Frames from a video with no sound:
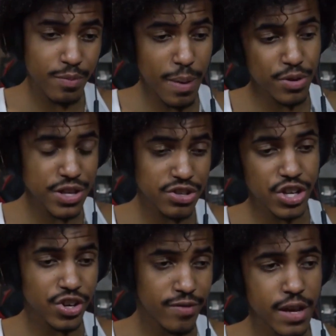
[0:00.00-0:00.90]

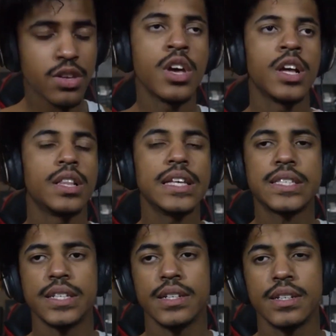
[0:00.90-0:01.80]
representation of X?
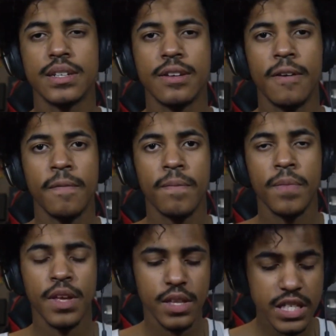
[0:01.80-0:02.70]
Listen,
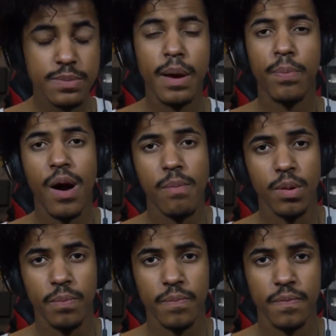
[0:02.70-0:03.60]
this is my
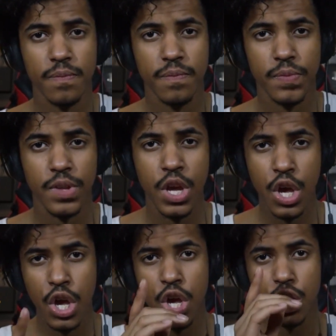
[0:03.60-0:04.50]
problem.
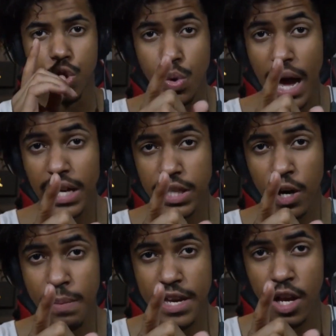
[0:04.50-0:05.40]
You guys that
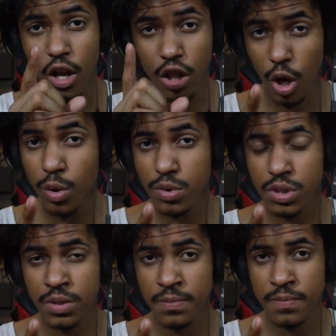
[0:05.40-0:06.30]
are making
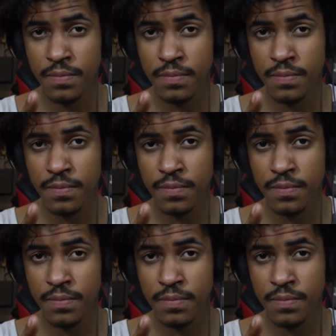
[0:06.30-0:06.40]
clothes